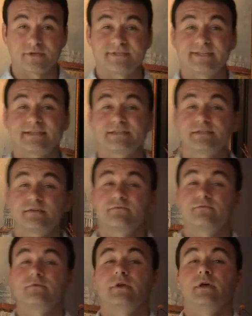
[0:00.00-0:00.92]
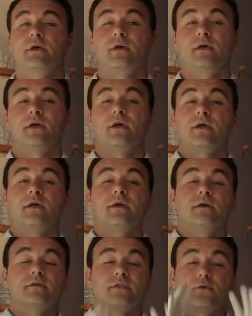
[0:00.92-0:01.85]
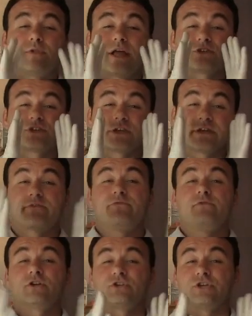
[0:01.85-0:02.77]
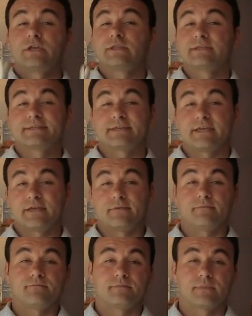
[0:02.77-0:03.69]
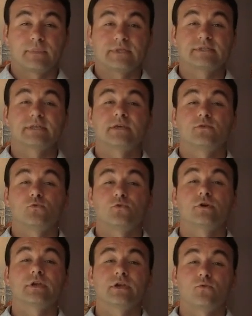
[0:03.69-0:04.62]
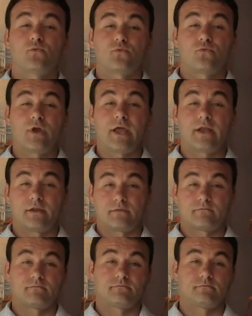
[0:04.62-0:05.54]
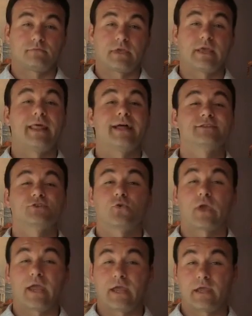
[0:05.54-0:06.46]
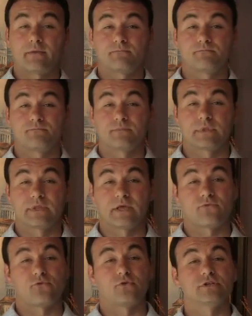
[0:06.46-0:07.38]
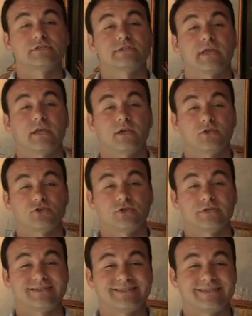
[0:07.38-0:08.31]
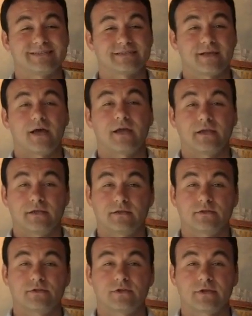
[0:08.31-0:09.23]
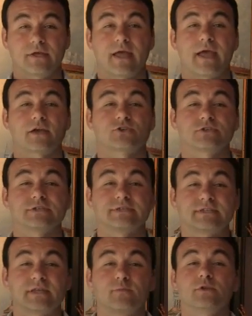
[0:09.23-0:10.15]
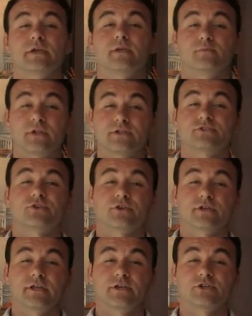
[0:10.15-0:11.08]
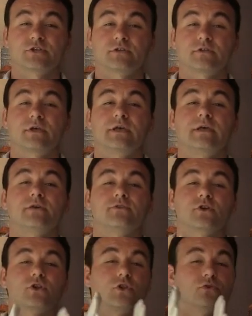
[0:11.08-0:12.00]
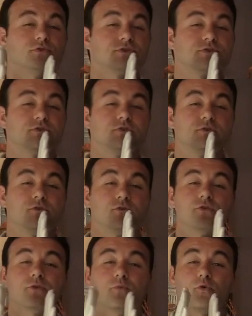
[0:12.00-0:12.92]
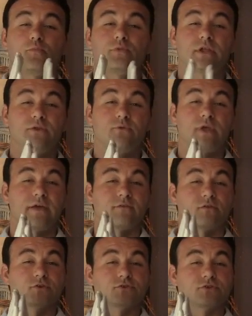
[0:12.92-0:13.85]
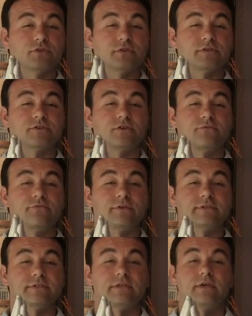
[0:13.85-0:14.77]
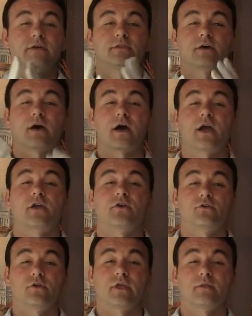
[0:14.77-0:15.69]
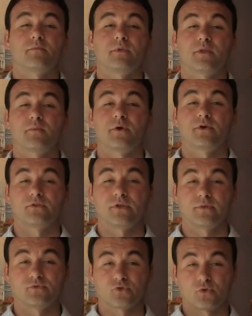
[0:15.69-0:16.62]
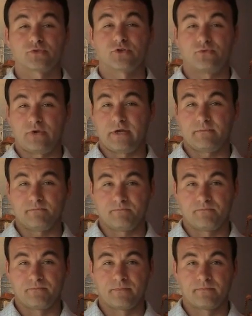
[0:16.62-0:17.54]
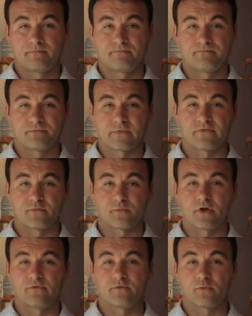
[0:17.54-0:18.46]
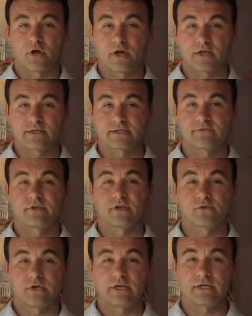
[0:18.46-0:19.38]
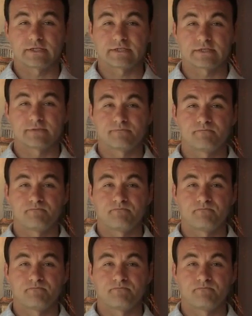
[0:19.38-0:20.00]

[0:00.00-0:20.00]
more sensitive, they will actually get a flushing in the skin. The skin will get red, and that's okay. That first stage is designed to actually stimulate blood circulation. The closer, or the more blood we have closer to the surface, the higher and the better the absorption rate of the products, of the ingredients.